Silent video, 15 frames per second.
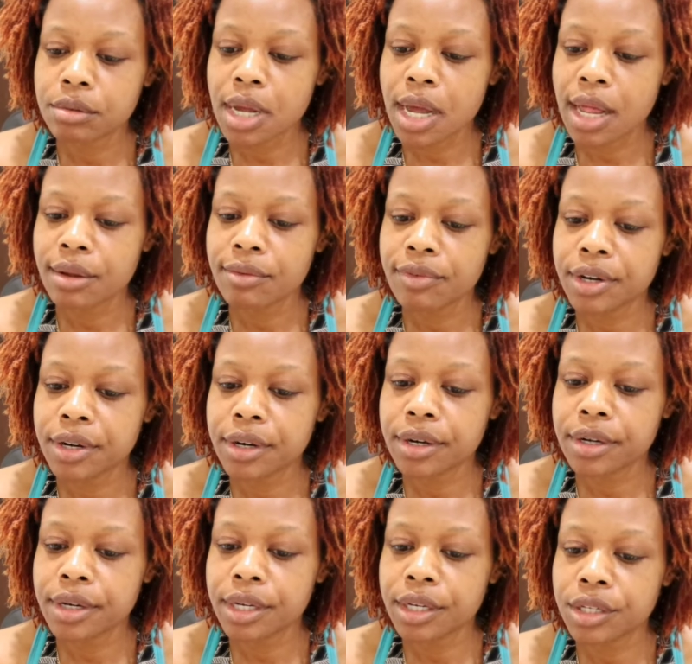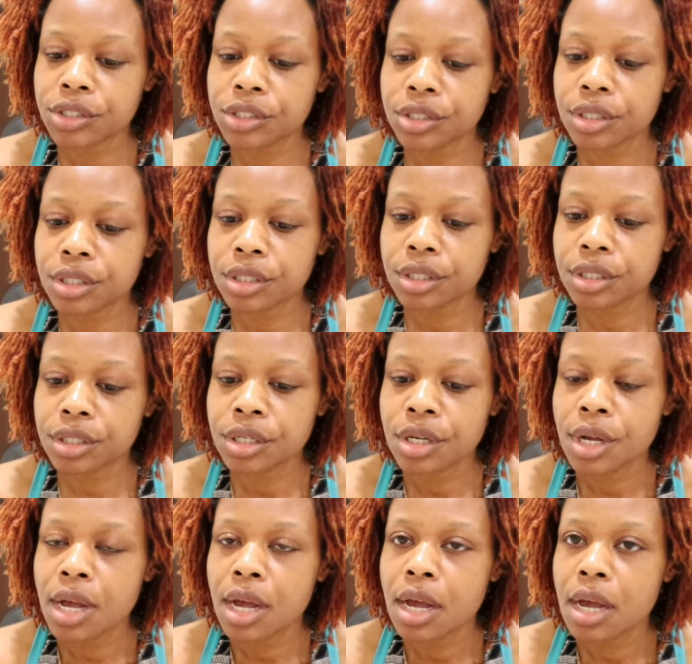aloe vera conditioner,
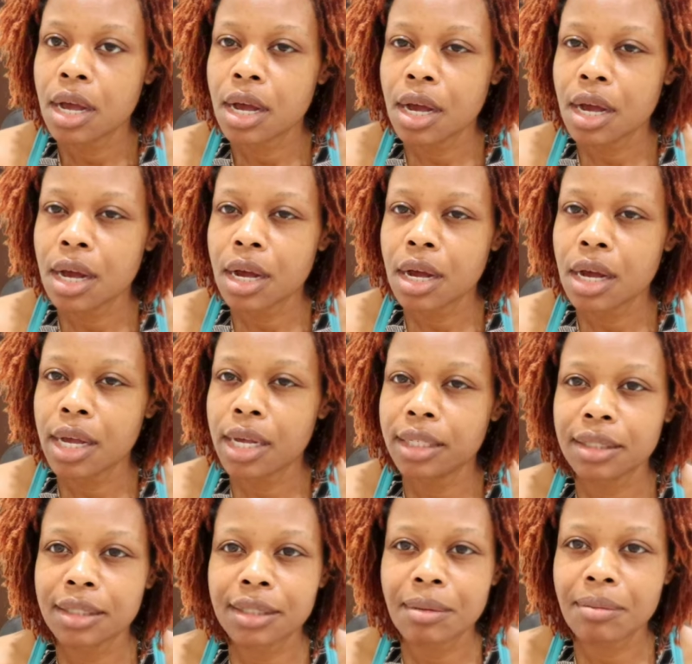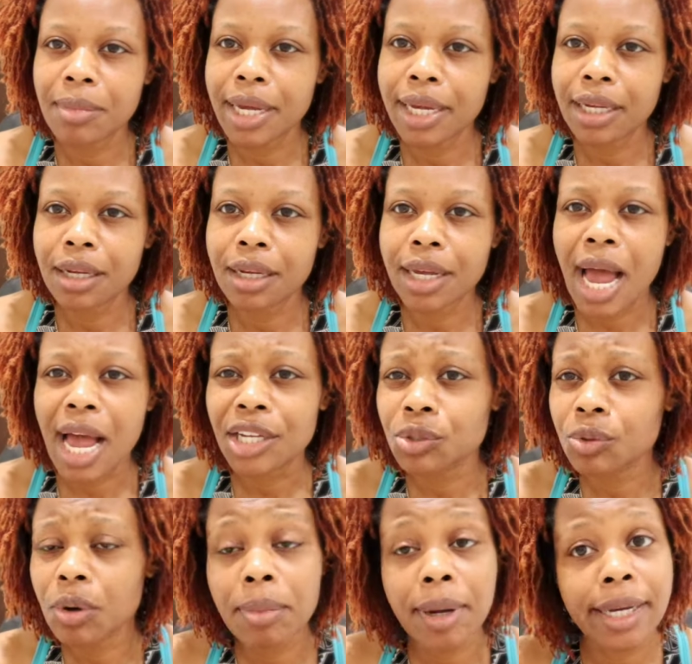and some like
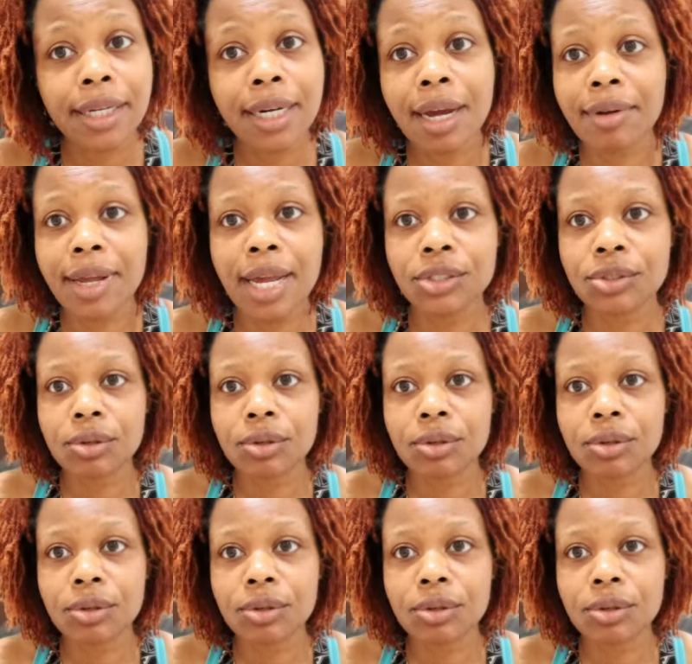castor oil, but I didn't have castor